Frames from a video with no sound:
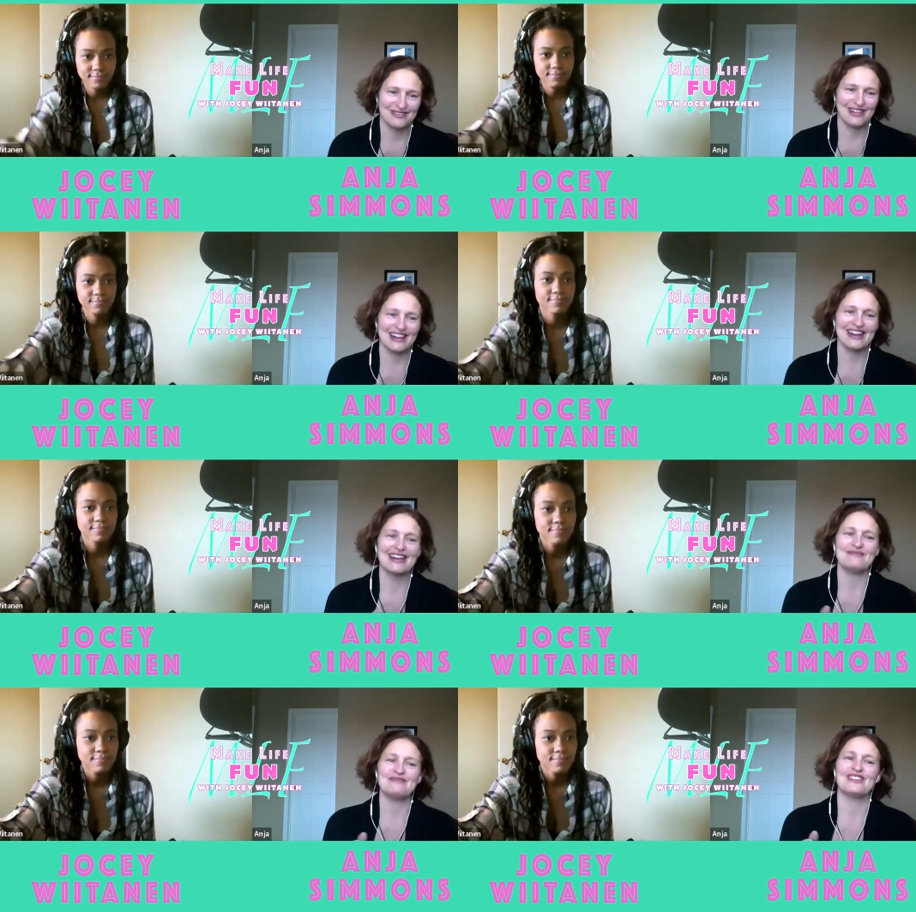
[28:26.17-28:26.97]
Speaker 1: When I
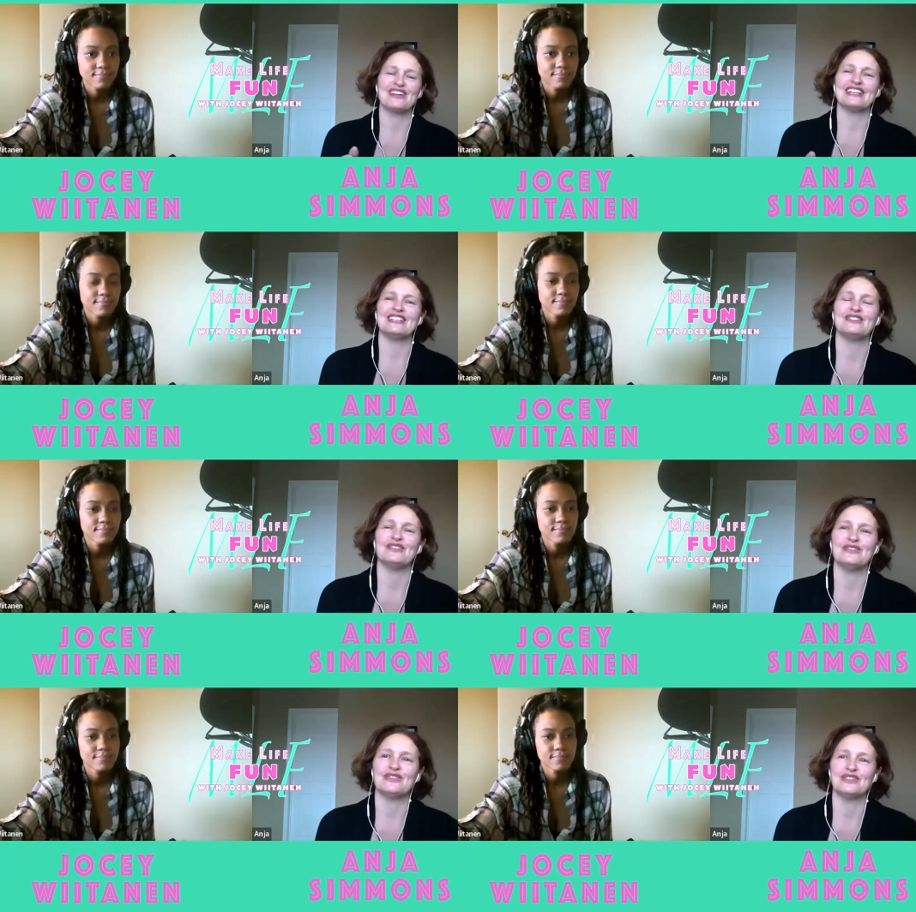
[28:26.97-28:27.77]
am trying
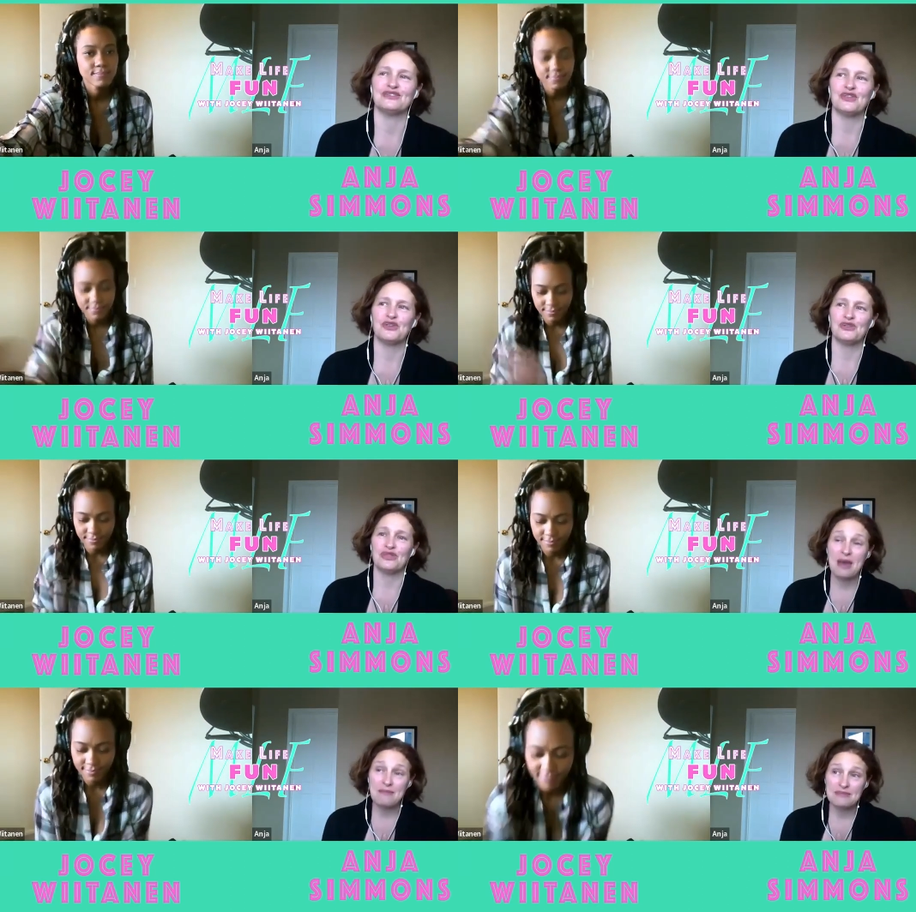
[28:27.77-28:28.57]
to control
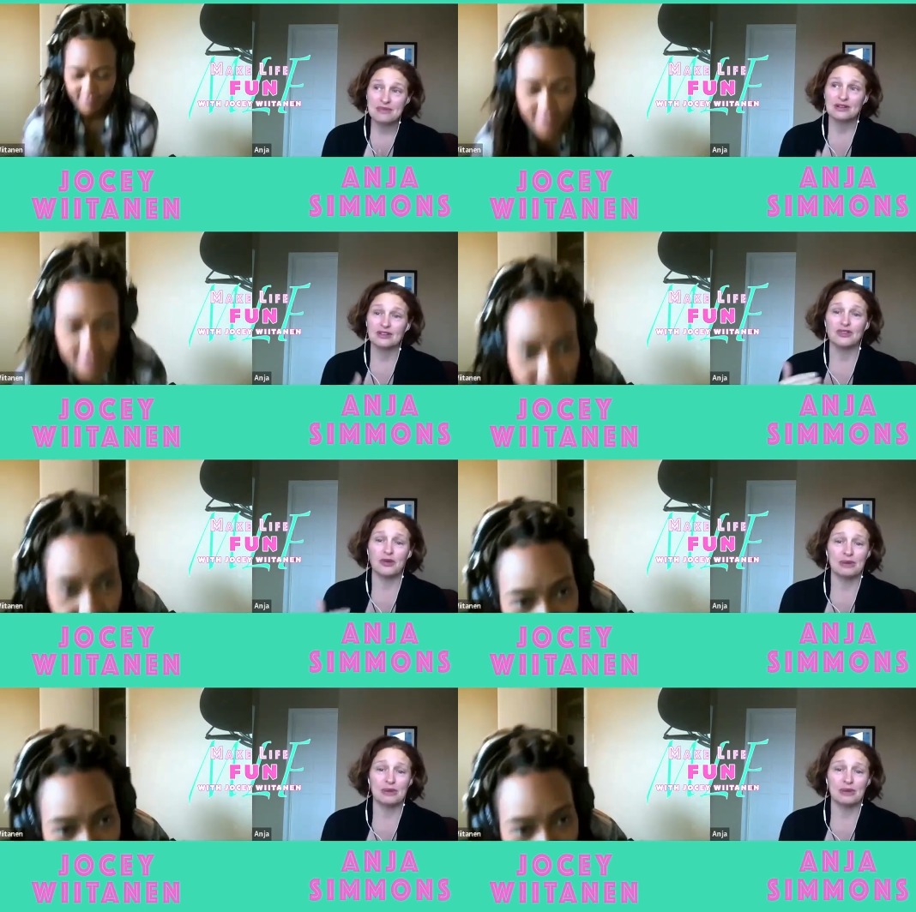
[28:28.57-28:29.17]
them, control